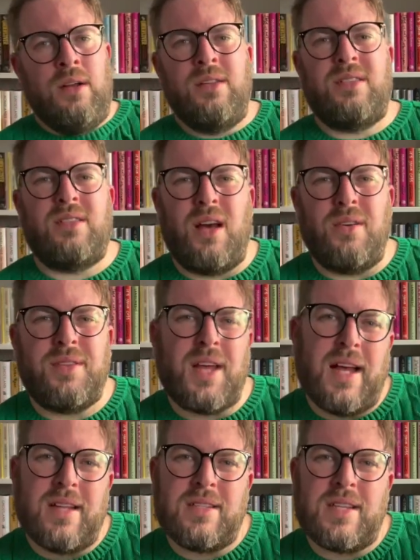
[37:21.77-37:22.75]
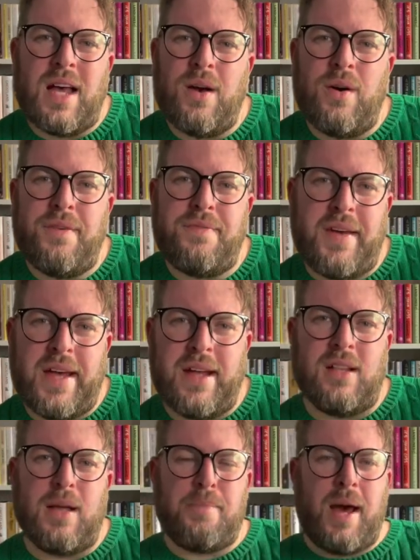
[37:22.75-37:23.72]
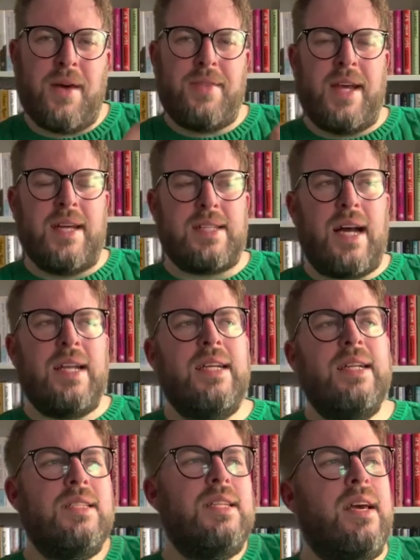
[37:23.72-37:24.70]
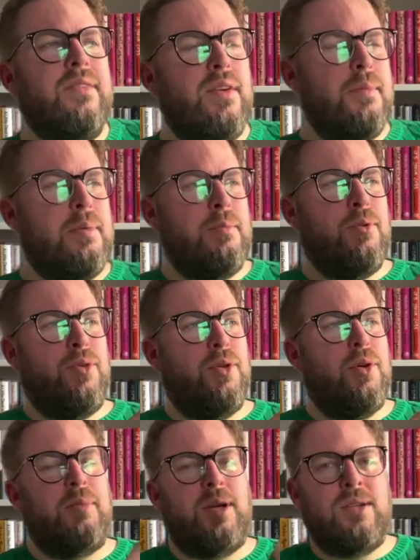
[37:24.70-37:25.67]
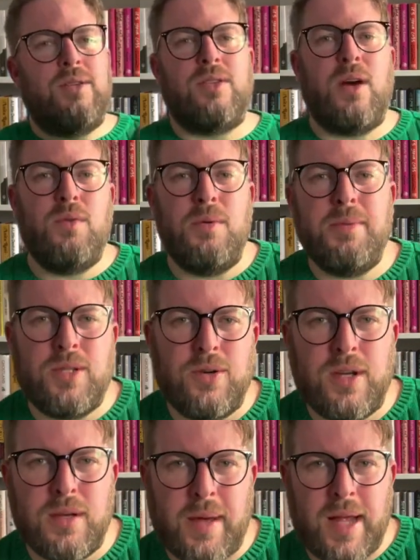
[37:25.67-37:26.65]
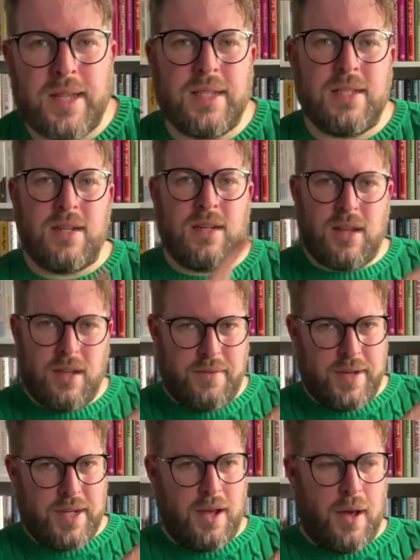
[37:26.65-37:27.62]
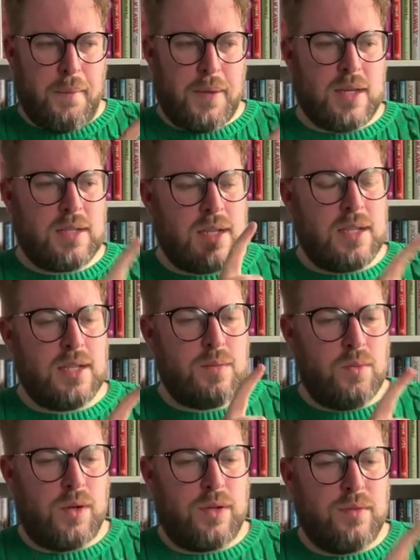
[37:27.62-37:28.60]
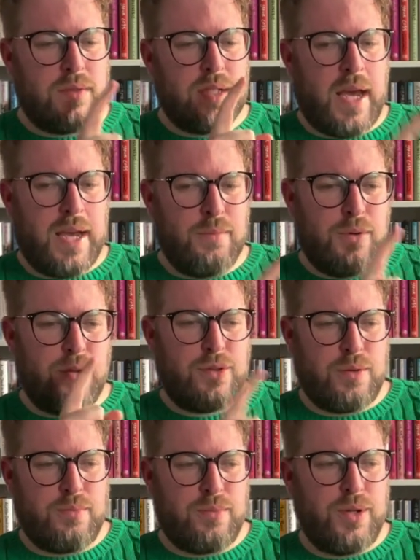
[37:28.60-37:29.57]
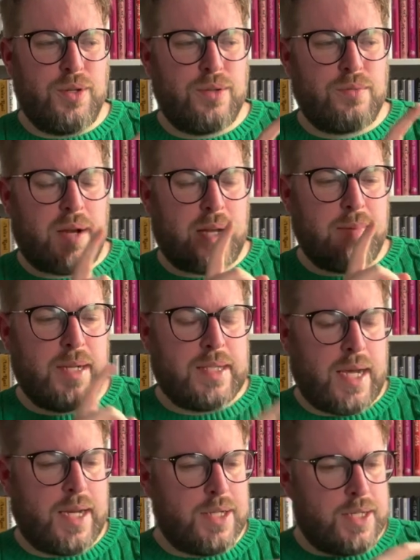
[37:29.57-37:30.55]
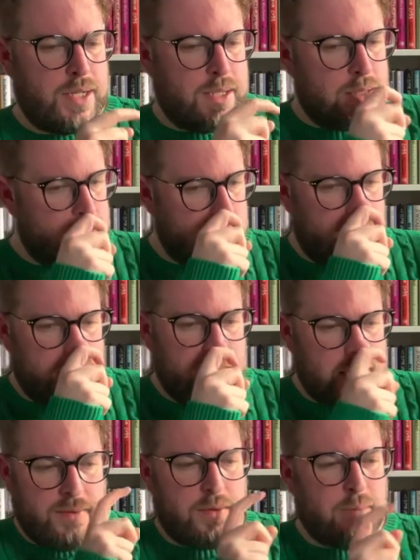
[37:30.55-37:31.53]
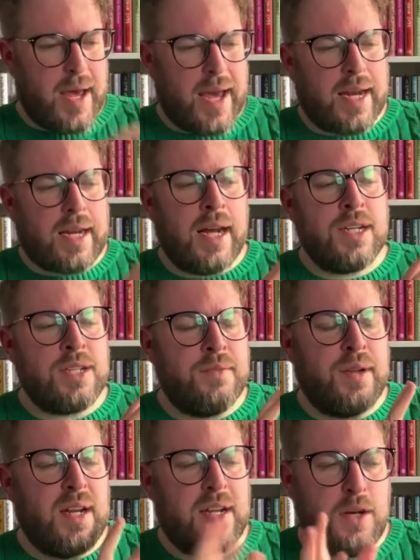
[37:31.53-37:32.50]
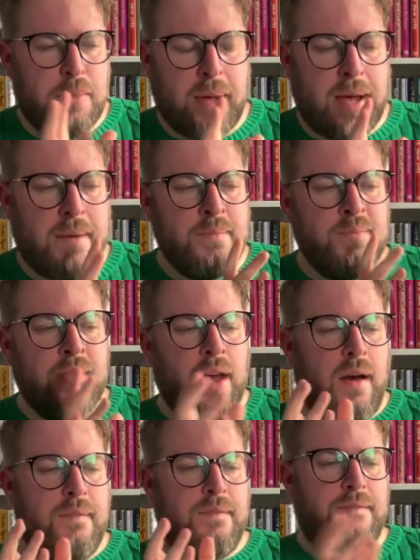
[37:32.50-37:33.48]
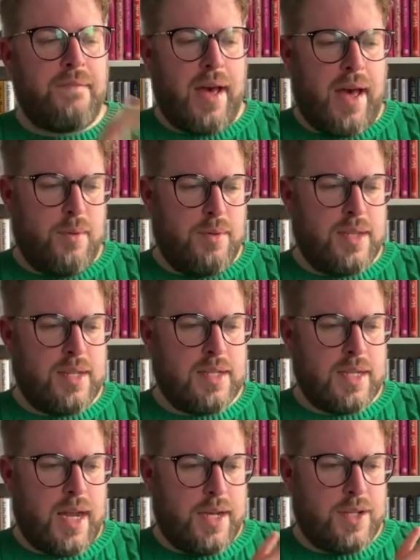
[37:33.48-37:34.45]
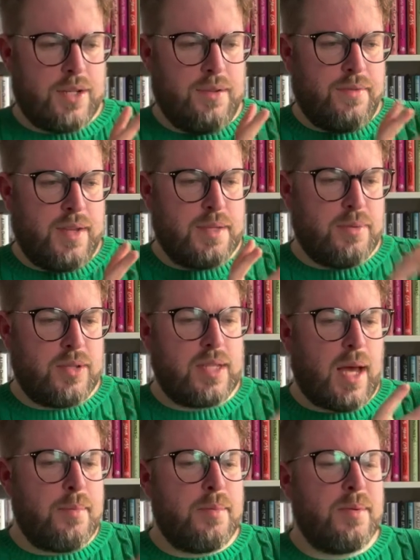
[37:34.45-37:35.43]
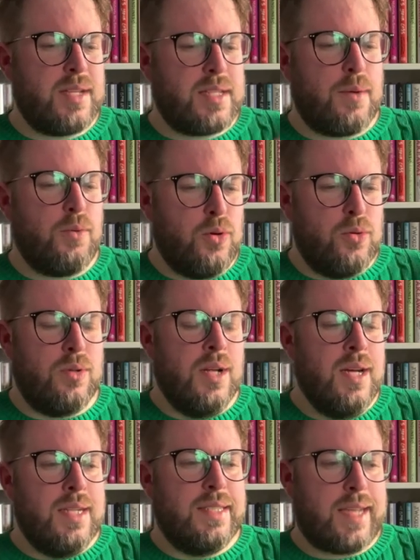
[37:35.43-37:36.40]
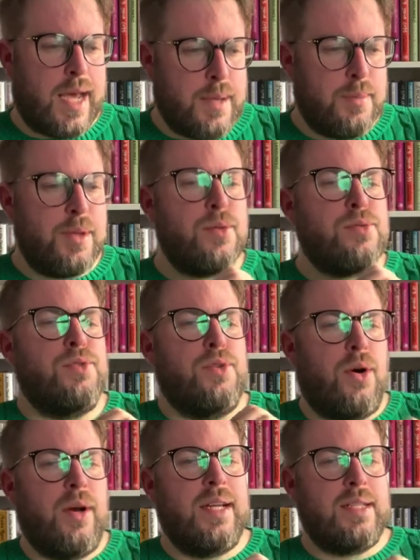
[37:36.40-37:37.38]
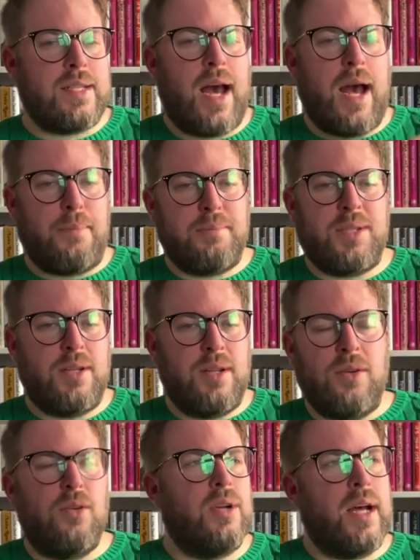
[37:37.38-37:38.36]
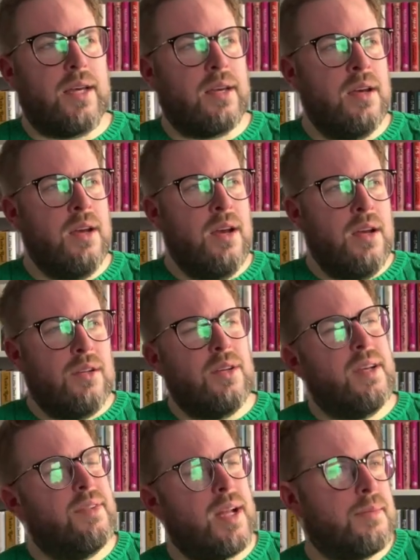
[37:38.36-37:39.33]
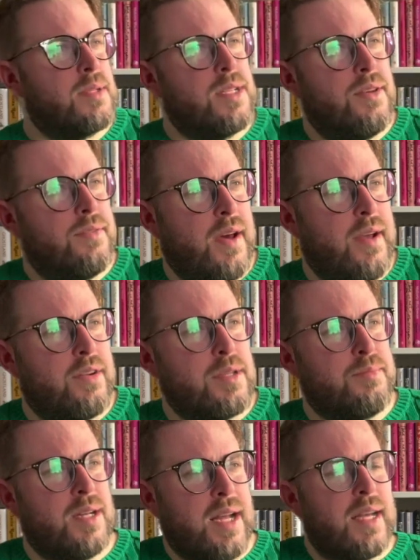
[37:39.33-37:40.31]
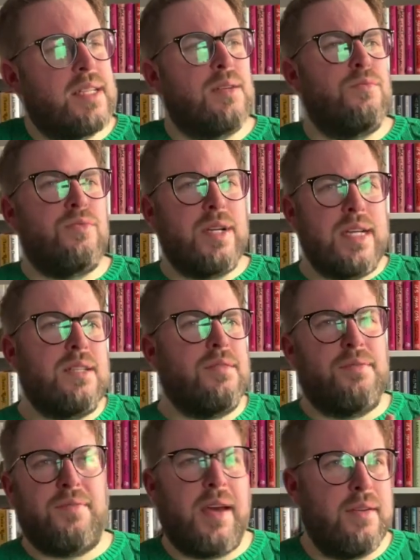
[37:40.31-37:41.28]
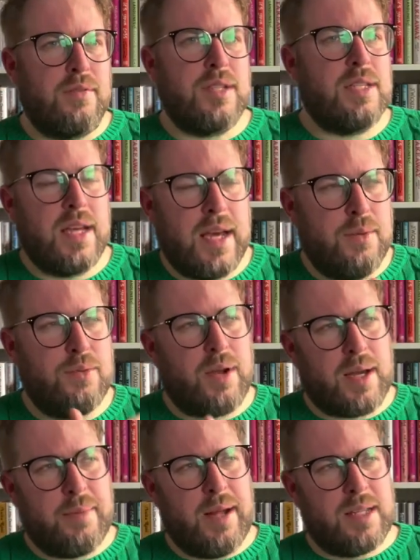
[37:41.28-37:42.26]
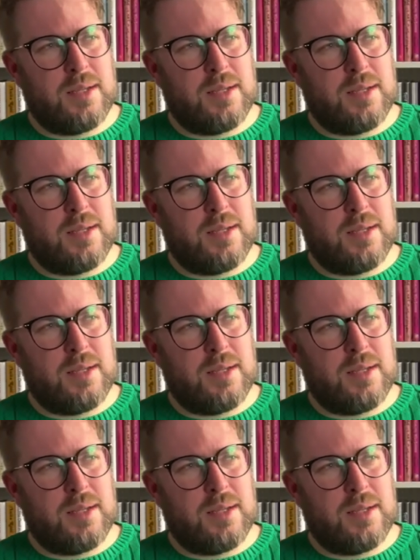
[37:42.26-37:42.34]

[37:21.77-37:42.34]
So that's how I feel about this. I need to give it a bit more thought because also I will be talking about this in another video because this is one of Tamor Sumru's recommendations that he did for me. And I actually feel a little bit unfair with the selection of his books he gave me because they were all debuts, not his absolute, or like, not even absolute favourites, but like some recent favourites that he would recommend.